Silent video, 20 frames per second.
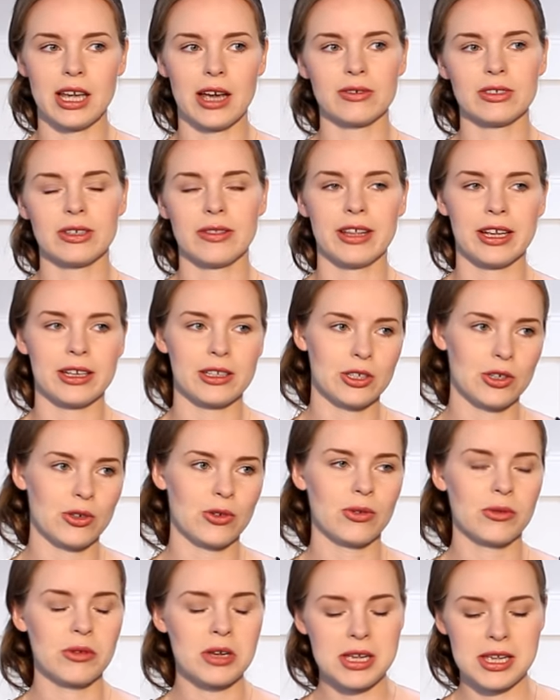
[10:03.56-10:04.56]
after that
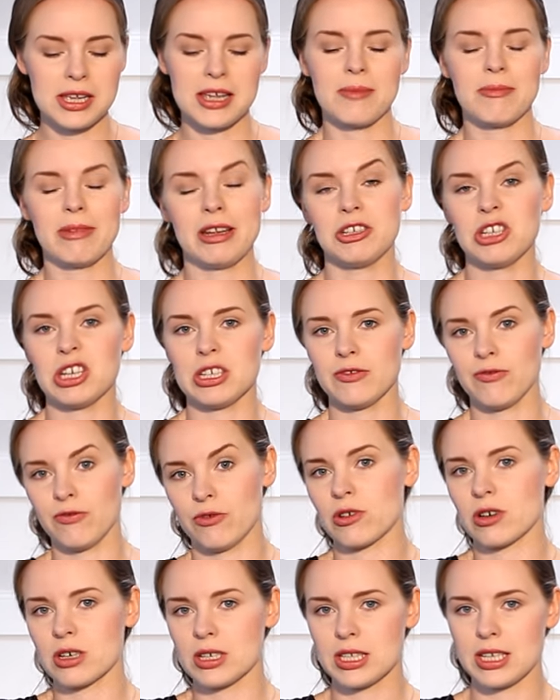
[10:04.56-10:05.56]
you made just
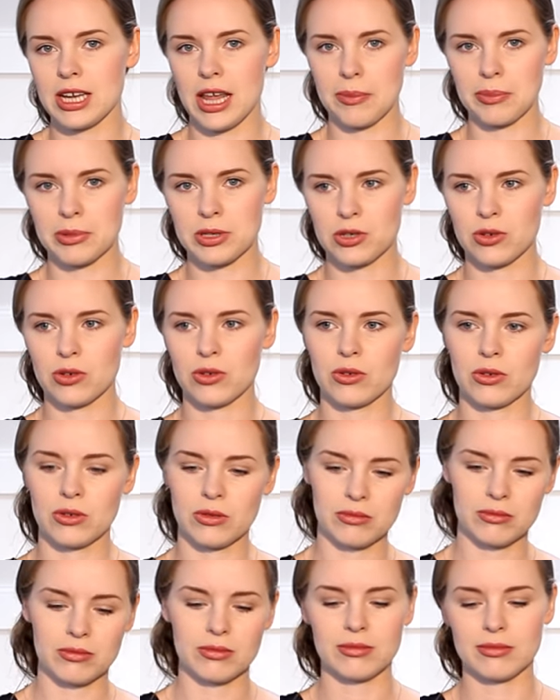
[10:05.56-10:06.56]
first step to
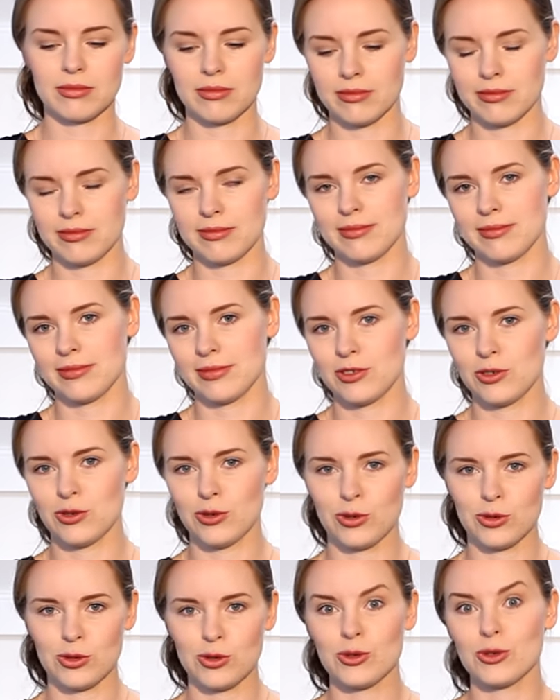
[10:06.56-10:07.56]

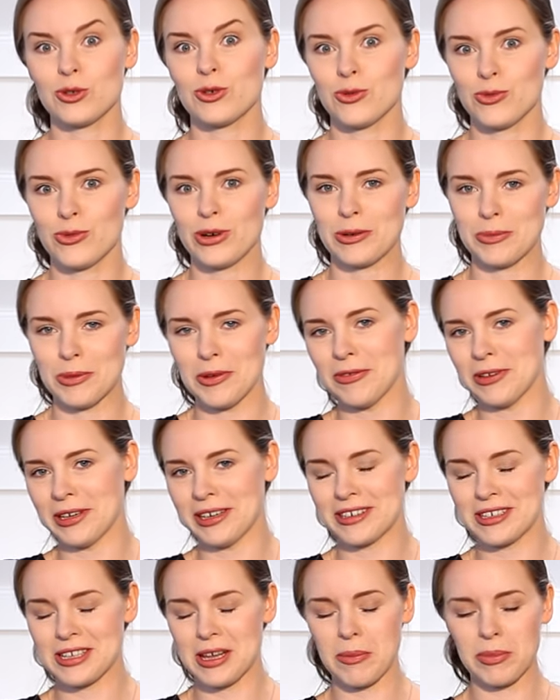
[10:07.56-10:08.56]
to, to, to warm your
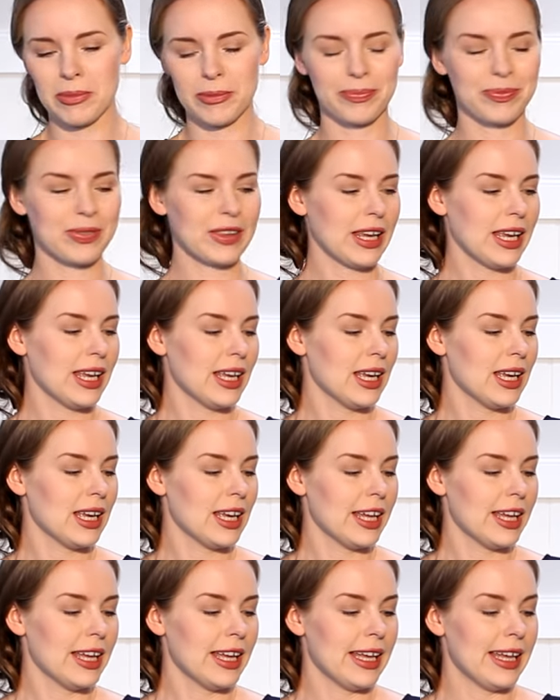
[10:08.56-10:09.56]
fingers up.
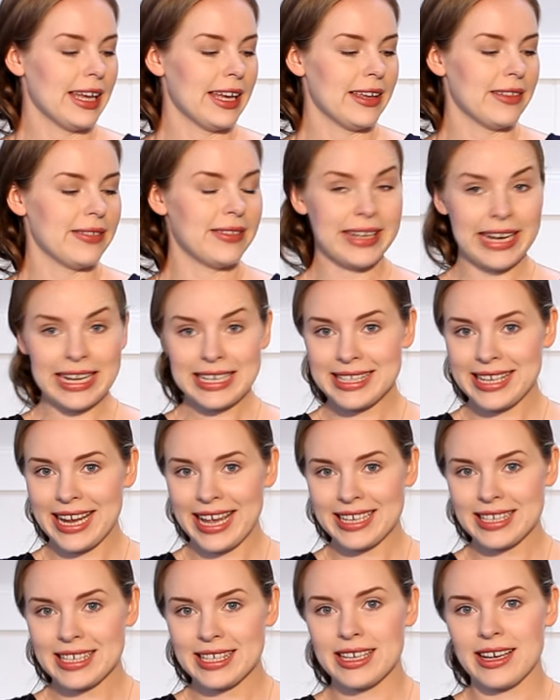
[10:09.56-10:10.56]
The next
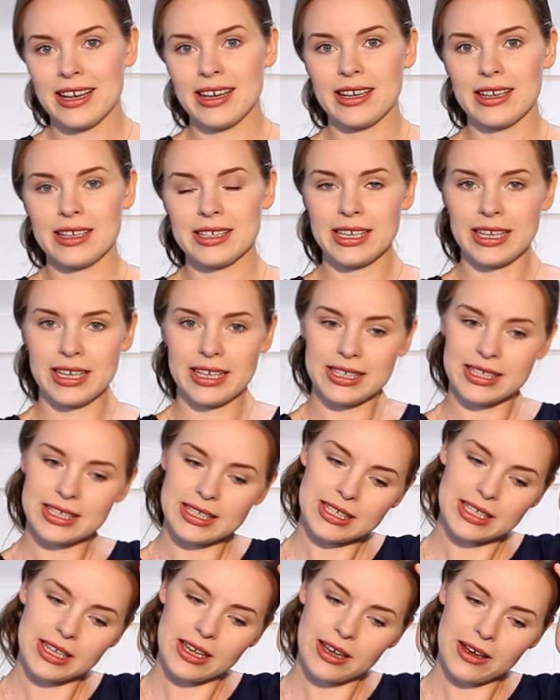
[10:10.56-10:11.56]
exercise
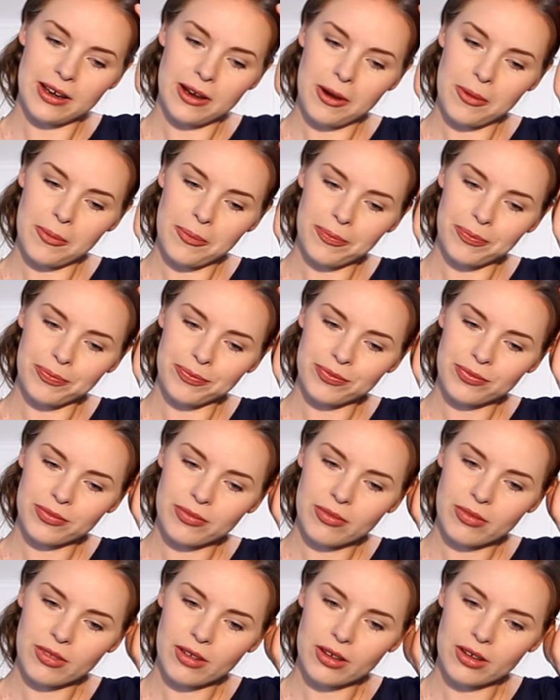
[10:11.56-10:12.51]
is um,